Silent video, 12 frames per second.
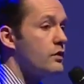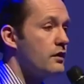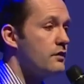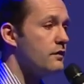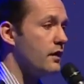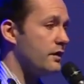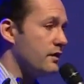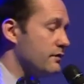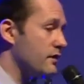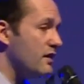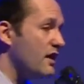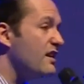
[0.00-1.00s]
rights, like I
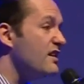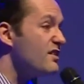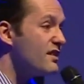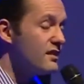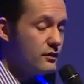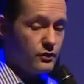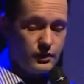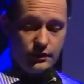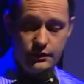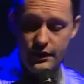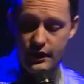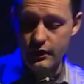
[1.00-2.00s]
said, anything you can
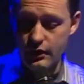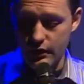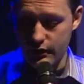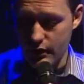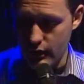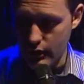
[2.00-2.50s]
think on